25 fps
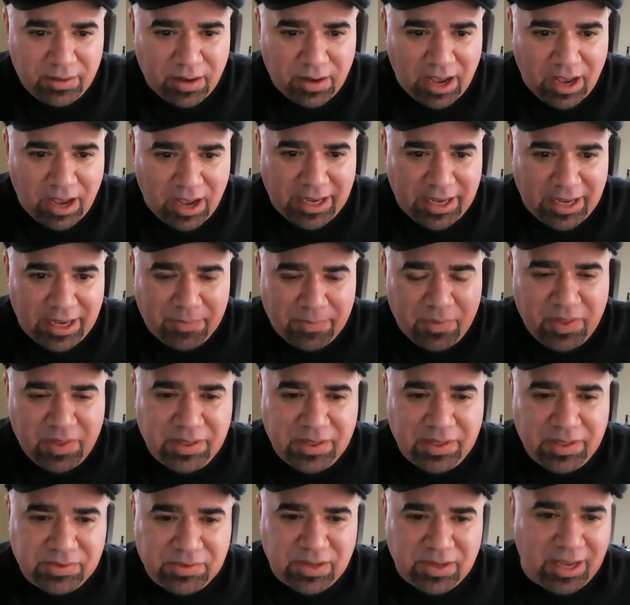I am
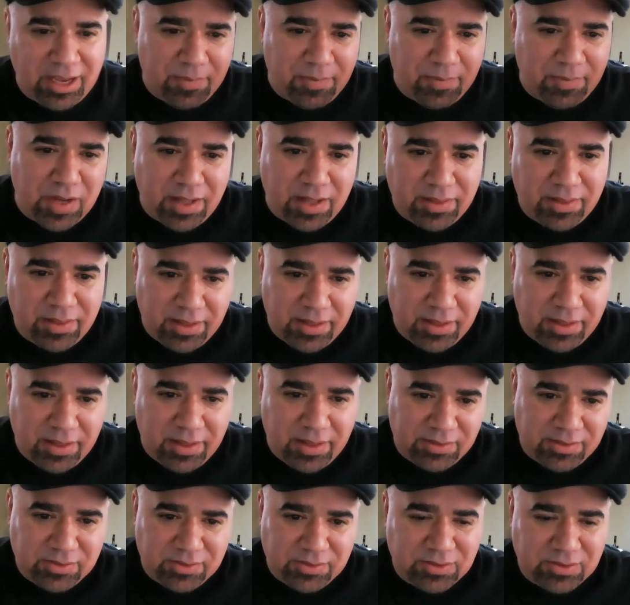this, I am not this.